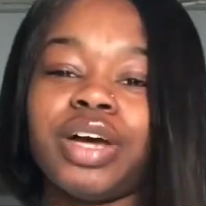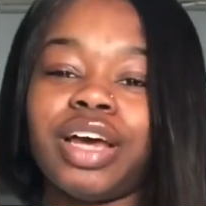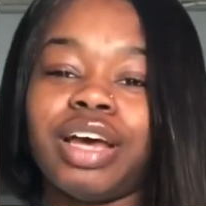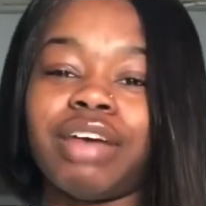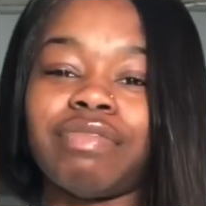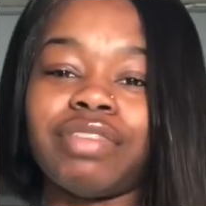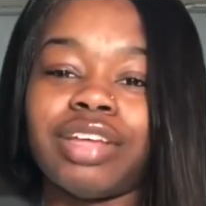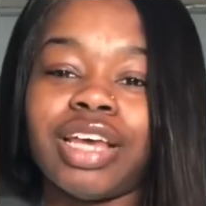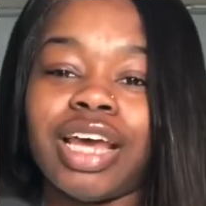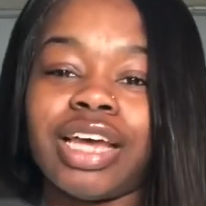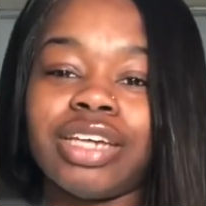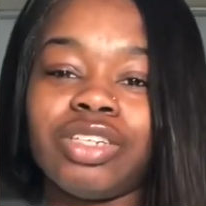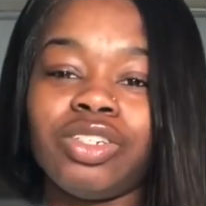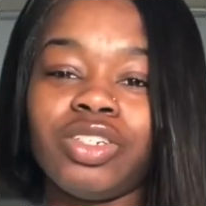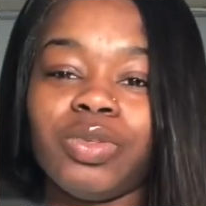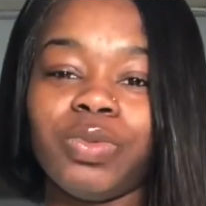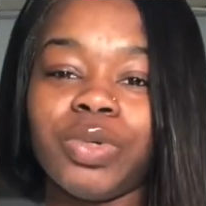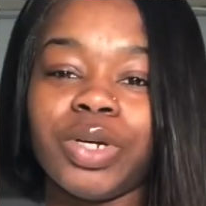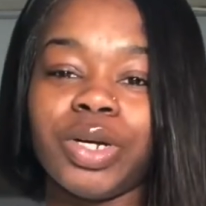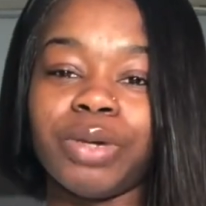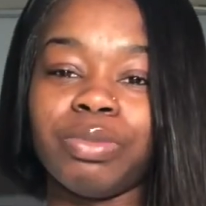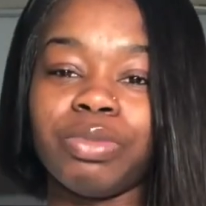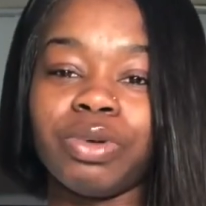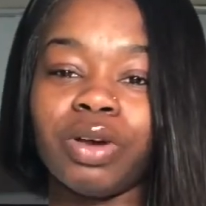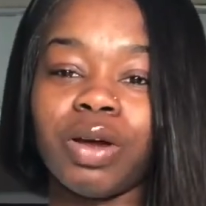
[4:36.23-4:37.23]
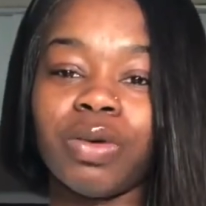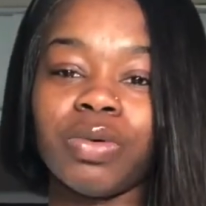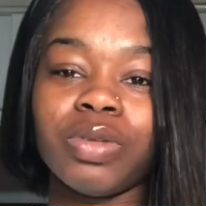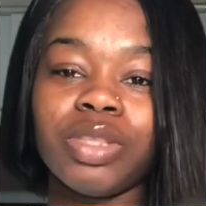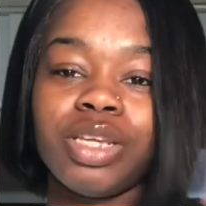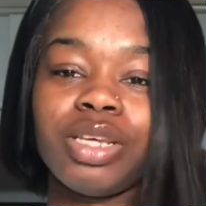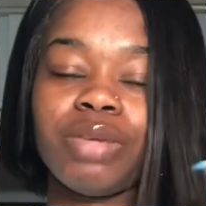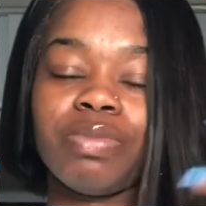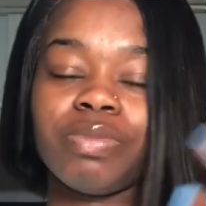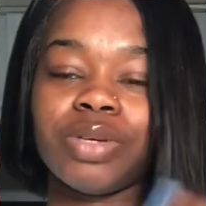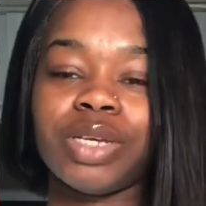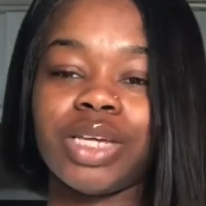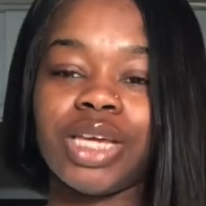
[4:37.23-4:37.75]
have to actually wear a bra with
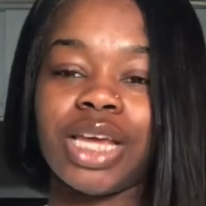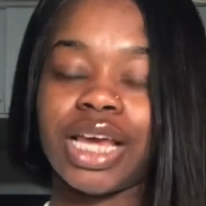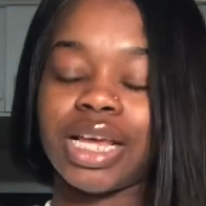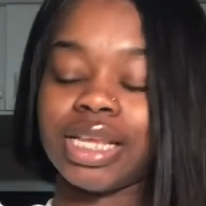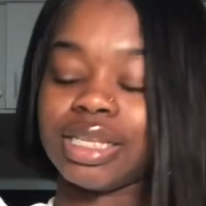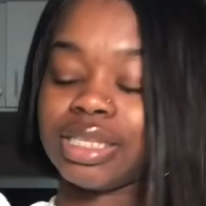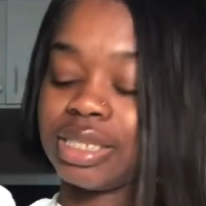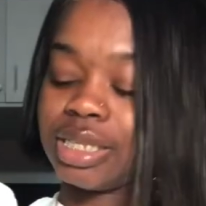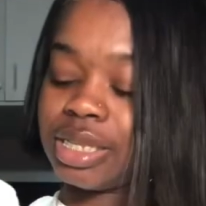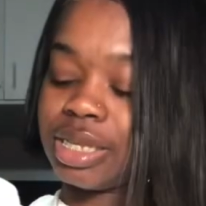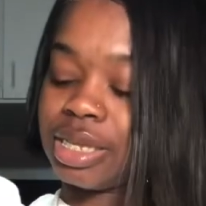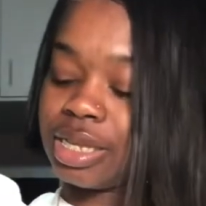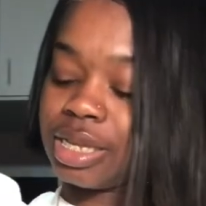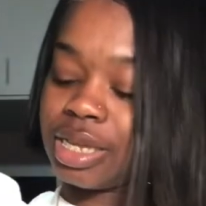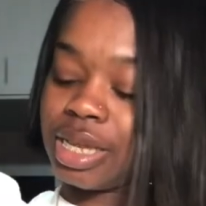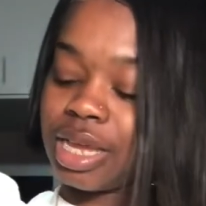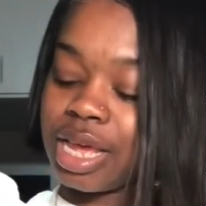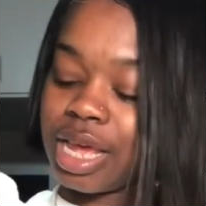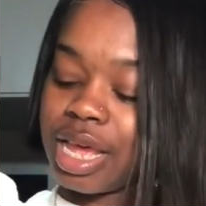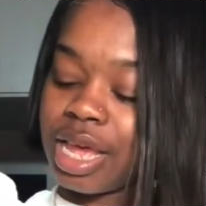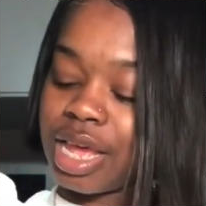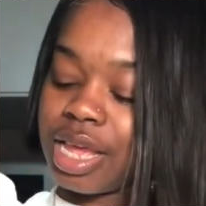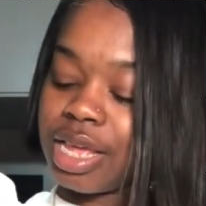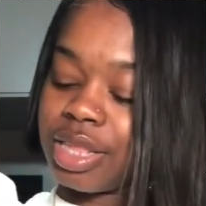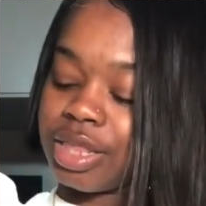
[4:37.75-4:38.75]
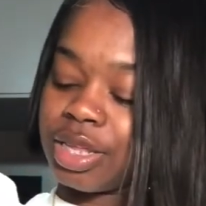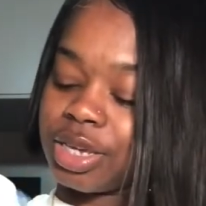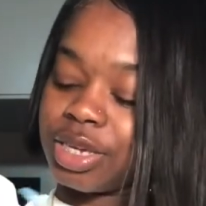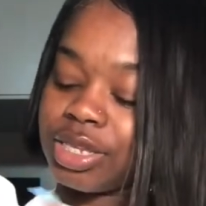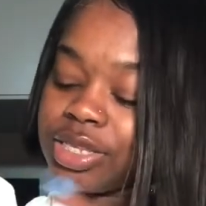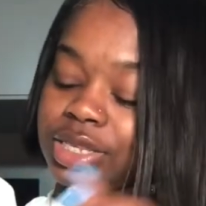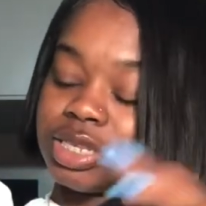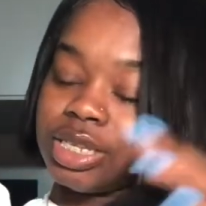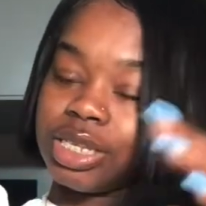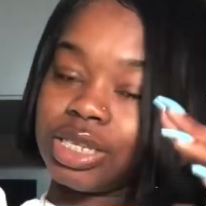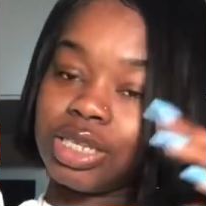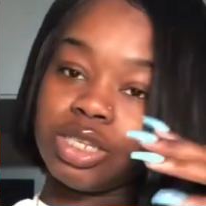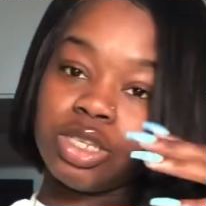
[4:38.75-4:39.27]
it. But yes, there is
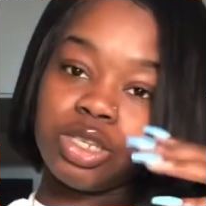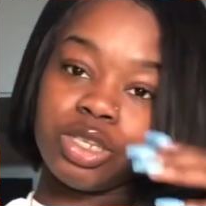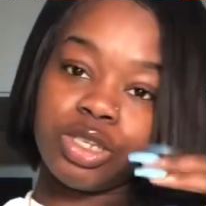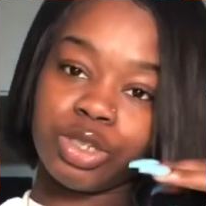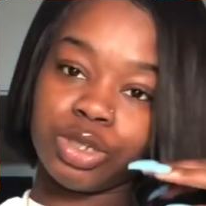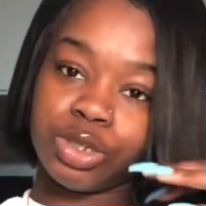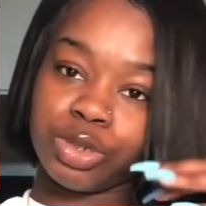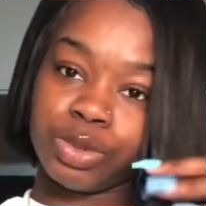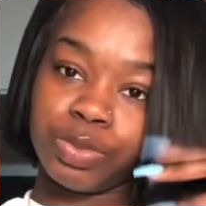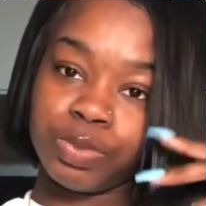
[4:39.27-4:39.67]
this too